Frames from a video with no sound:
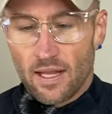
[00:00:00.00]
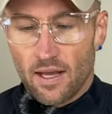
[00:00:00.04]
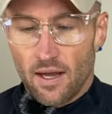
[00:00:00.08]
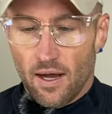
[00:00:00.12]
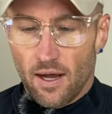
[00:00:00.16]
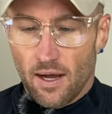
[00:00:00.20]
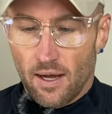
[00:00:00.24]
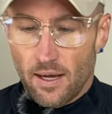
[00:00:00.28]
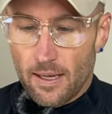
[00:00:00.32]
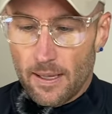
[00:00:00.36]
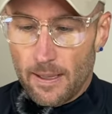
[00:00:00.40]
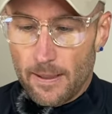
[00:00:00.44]

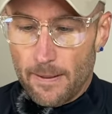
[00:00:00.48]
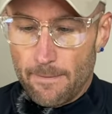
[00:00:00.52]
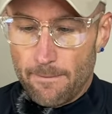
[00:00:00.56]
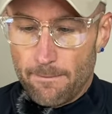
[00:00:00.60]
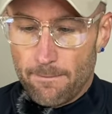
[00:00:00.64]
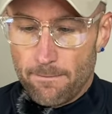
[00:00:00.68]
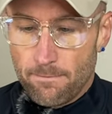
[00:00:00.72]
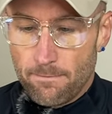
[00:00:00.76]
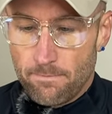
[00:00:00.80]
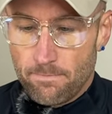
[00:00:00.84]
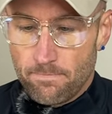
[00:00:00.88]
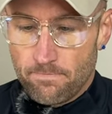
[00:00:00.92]
Um,
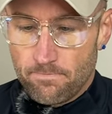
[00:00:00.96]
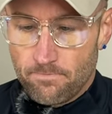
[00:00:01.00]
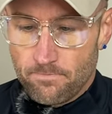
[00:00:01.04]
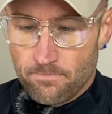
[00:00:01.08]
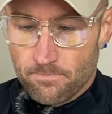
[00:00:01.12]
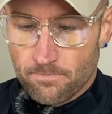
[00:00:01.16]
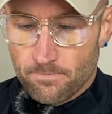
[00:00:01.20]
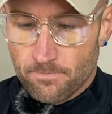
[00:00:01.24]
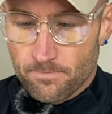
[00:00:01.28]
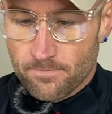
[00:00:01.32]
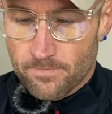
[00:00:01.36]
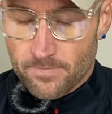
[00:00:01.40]

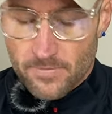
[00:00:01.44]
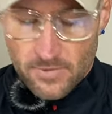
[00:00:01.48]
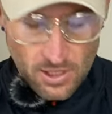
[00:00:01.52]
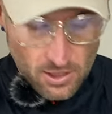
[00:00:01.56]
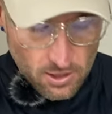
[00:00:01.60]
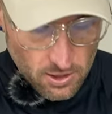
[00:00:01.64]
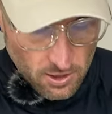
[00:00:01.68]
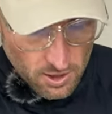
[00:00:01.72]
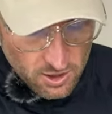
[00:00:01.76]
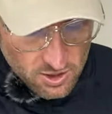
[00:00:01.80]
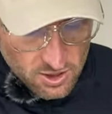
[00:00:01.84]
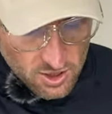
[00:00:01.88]

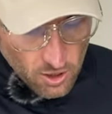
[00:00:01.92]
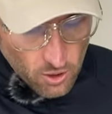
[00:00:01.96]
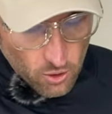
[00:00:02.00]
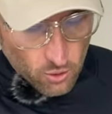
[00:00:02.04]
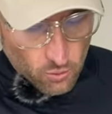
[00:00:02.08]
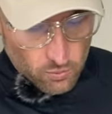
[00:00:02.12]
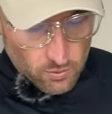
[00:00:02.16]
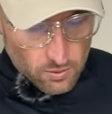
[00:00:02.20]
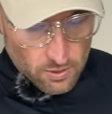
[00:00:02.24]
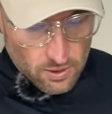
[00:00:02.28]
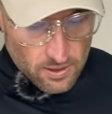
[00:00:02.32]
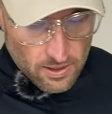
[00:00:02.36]
so
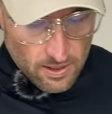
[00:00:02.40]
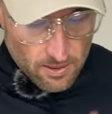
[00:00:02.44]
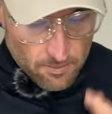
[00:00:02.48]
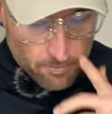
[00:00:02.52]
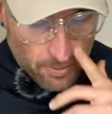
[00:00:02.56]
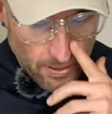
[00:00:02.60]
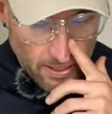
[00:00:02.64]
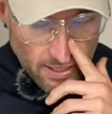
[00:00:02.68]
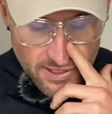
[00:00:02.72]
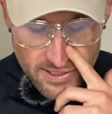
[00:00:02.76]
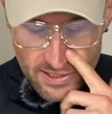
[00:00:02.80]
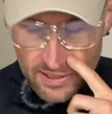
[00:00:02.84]

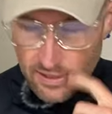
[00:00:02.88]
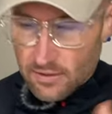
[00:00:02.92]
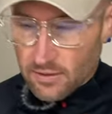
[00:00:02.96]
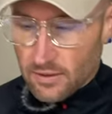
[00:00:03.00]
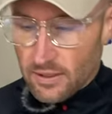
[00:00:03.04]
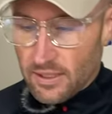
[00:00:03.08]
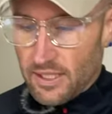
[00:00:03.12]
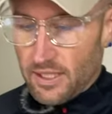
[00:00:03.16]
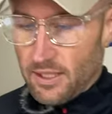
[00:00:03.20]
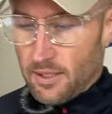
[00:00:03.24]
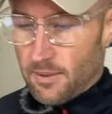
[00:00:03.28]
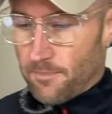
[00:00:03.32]

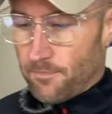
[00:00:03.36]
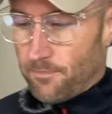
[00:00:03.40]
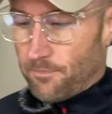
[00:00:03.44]
basically,